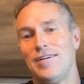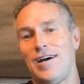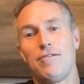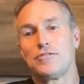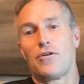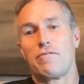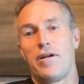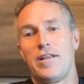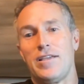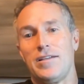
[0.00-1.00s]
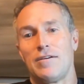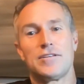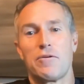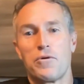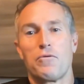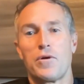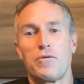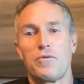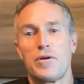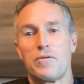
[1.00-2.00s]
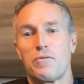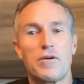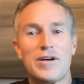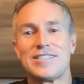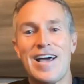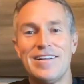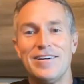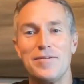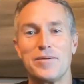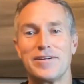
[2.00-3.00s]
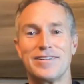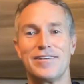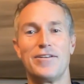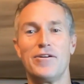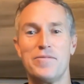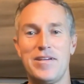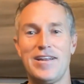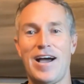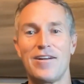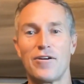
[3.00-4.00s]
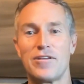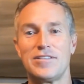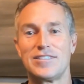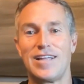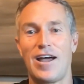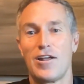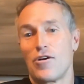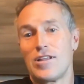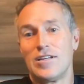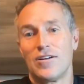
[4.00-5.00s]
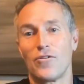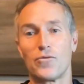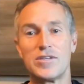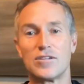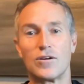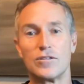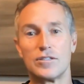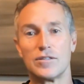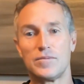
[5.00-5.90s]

I was already ready. I was like, where do I sign up? You know what I mean? I had already done all the research.